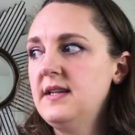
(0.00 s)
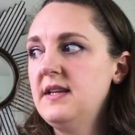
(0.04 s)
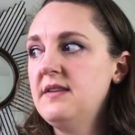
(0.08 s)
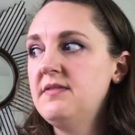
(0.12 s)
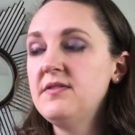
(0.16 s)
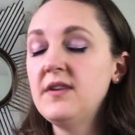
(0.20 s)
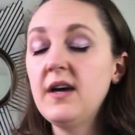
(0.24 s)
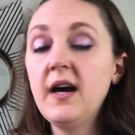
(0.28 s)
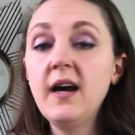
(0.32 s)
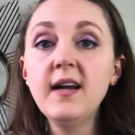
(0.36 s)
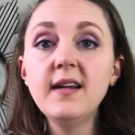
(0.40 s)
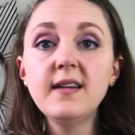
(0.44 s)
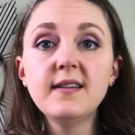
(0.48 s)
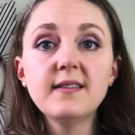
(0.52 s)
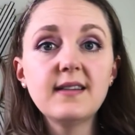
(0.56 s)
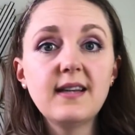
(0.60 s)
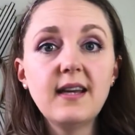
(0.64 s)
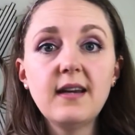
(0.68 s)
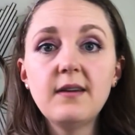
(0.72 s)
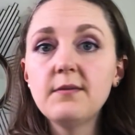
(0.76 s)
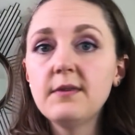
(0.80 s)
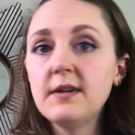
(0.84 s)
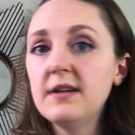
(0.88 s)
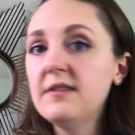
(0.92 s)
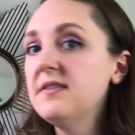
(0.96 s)
If not,
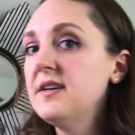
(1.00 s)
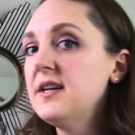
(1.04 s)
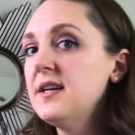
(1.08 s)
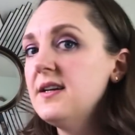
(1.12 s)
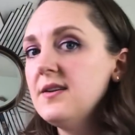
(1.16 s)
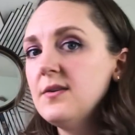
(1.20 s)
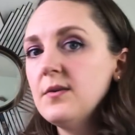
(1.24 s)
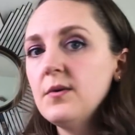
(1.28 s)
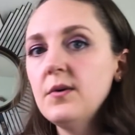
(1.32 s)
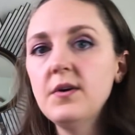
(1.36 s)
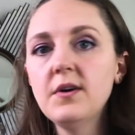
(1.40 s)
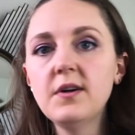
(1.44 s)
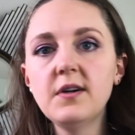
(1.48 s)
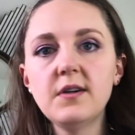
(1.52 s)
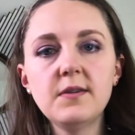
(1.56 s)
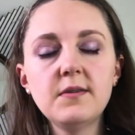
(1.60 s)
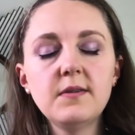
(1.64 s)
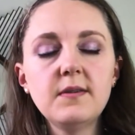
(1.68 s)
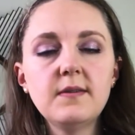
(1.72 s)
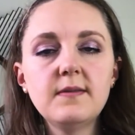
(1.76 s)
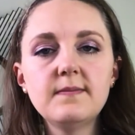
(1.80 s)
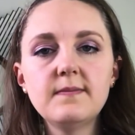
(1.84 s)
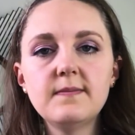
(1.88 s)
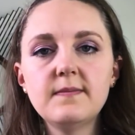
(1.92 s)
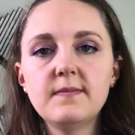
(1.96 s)
get rid of it
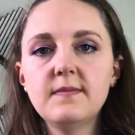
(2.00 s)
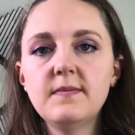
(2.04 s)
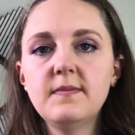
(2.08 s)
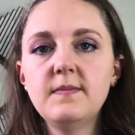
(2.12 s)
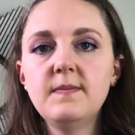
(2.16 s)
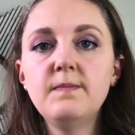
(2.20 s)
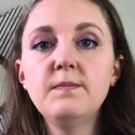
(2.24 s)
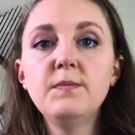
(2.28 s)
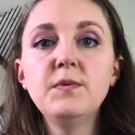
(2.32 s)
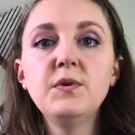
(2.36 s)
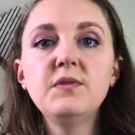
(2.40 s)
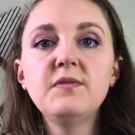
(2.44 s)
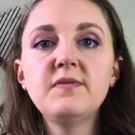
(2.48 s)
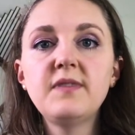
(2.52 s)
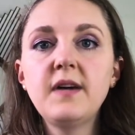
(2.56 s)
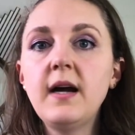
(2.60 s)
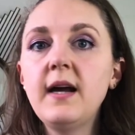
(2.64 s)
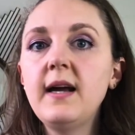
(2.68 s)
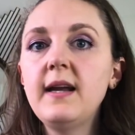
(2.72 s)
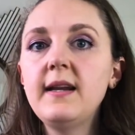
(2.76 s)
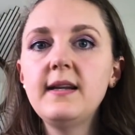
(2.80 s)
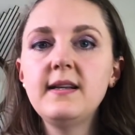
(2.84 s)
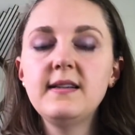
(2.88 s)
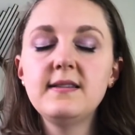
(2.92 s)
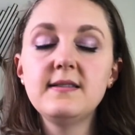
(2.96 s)
or move
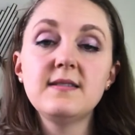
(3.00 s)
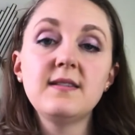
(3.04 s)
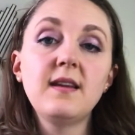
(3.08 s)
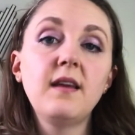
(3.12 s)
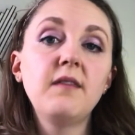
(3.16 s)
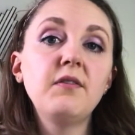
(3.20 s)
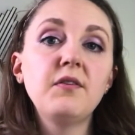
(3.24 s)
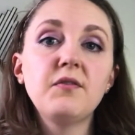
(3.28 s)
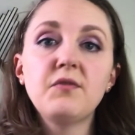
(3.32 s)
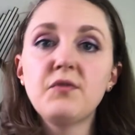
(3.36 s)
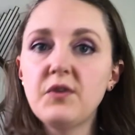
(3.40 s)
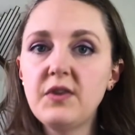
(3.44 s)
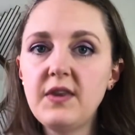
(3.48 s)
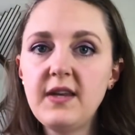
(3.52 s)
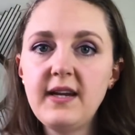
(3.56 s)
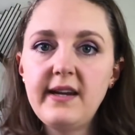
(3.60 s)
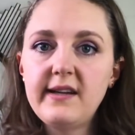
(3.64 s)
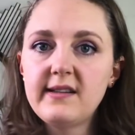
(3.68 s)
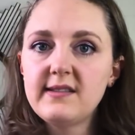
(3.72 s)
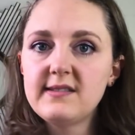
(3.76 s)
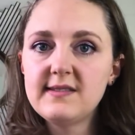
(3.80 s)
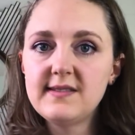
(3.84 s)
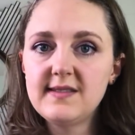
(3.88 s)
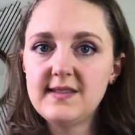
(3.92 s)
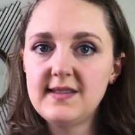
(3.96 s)
on and save it for the
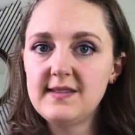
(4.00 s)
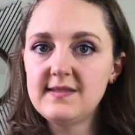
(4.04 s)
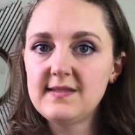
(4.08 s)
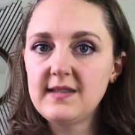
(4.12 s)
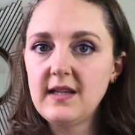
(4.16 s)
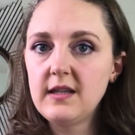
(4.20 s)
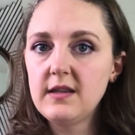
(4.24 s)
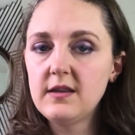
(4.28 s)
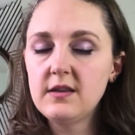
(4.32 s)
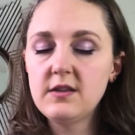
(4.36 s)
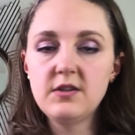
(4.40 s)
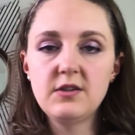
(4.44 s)
next season.